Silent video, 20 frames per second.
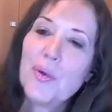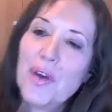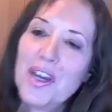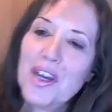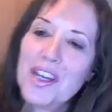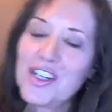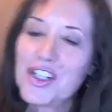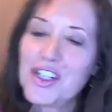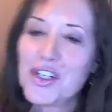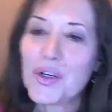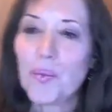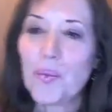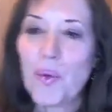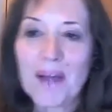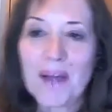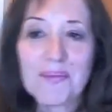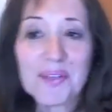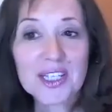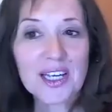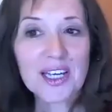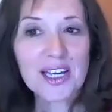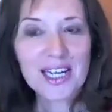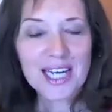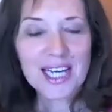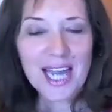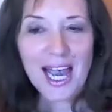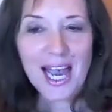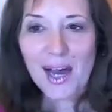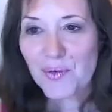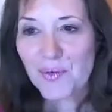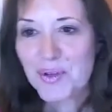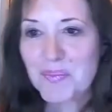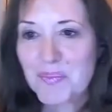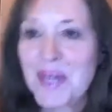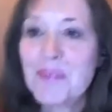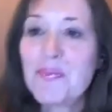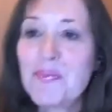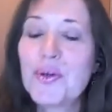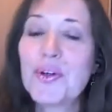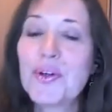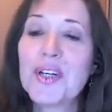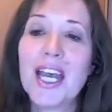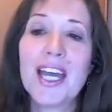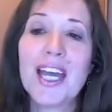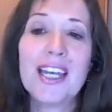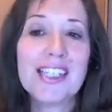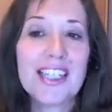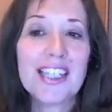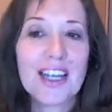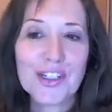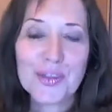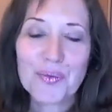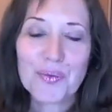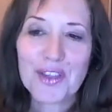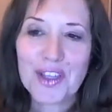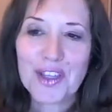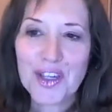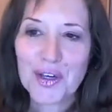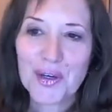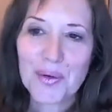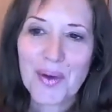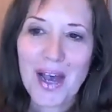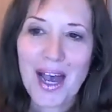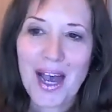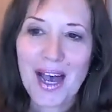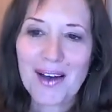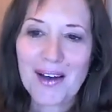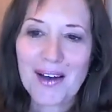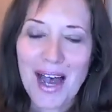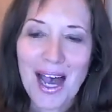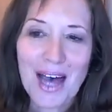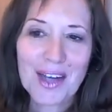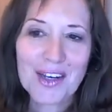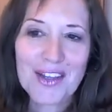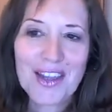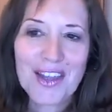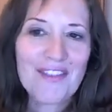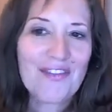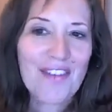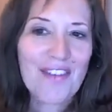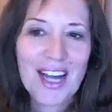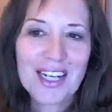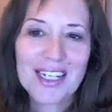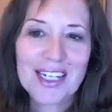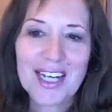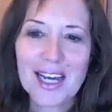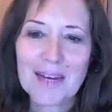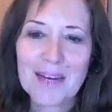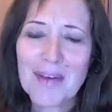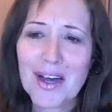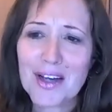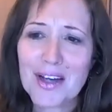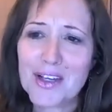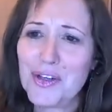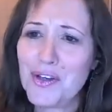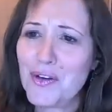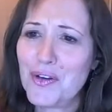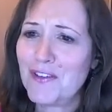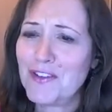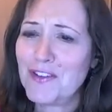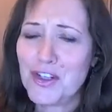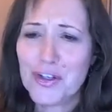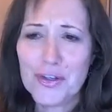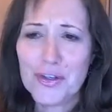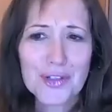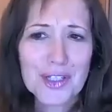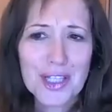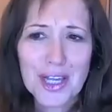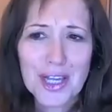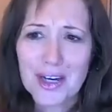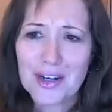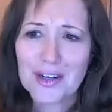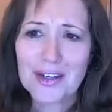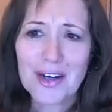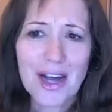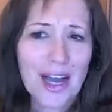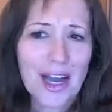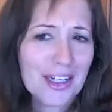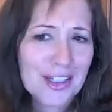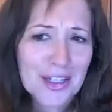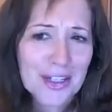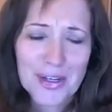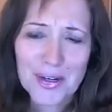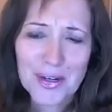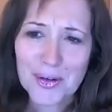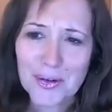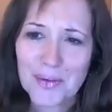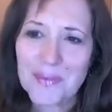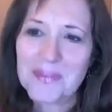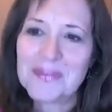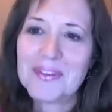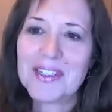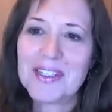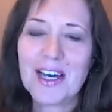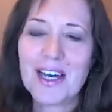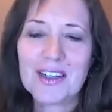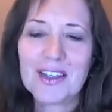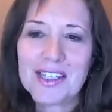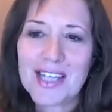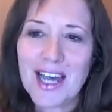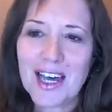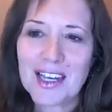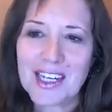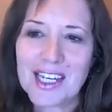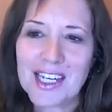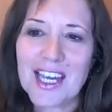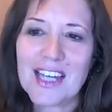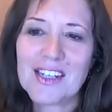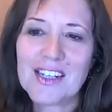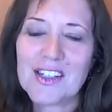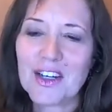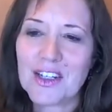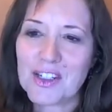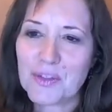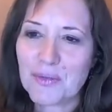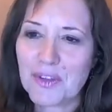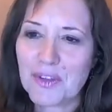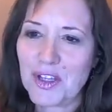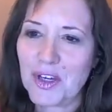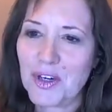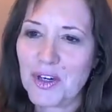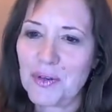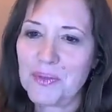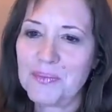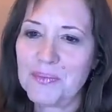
what is your website? How would people get in touch with you? How do they find out about you? You have a newsletter, I know. Tell us how they get in touch with you.